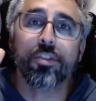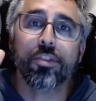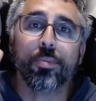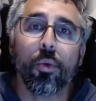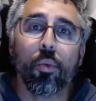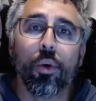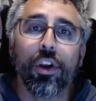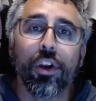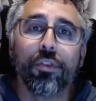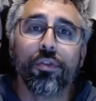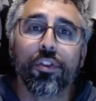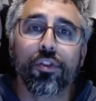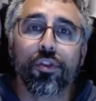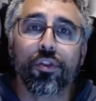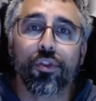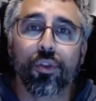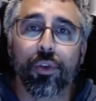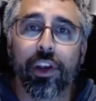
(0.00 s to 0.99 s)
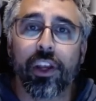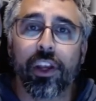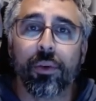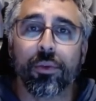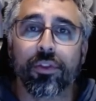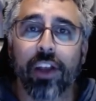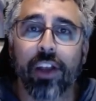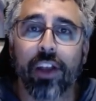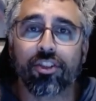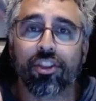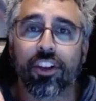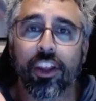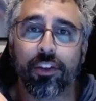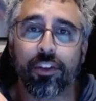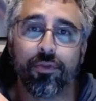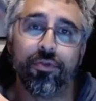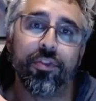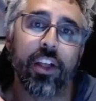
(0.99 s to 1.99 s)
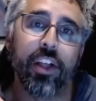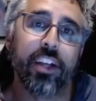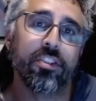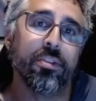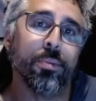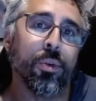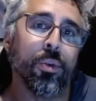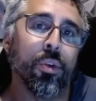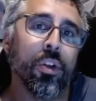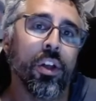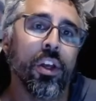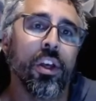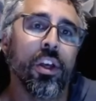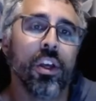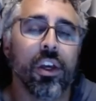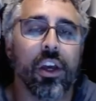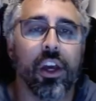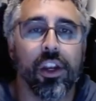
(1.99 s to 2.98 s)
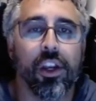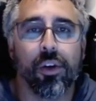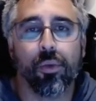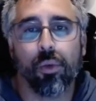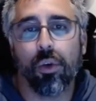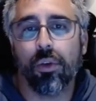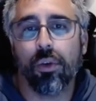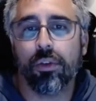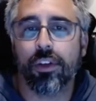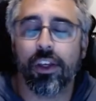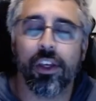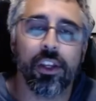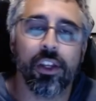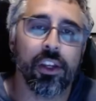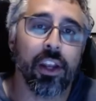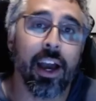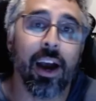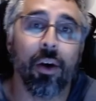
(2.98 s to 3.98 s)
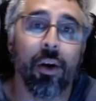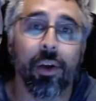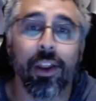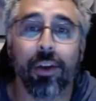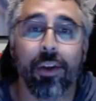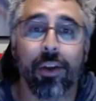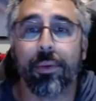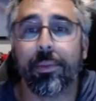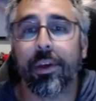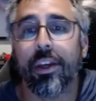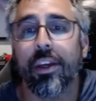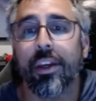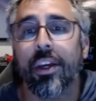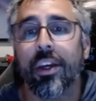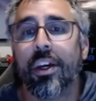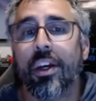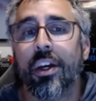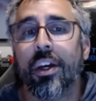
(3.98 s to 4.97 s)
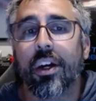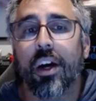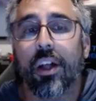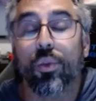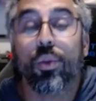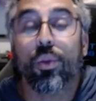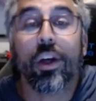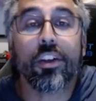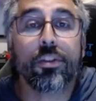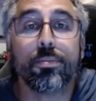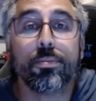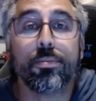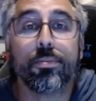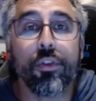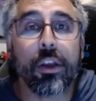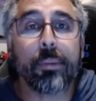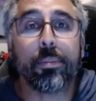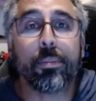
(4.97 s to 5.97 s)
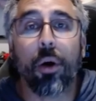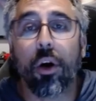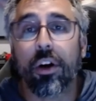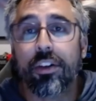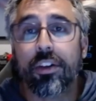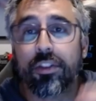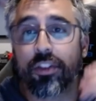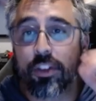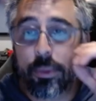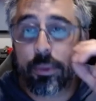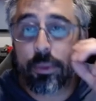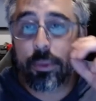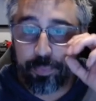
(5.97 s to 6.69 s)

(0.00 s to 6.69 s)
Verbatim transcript: But what if the screen was actually like flexible and it rolled in and out, and it would be uh, less moving parts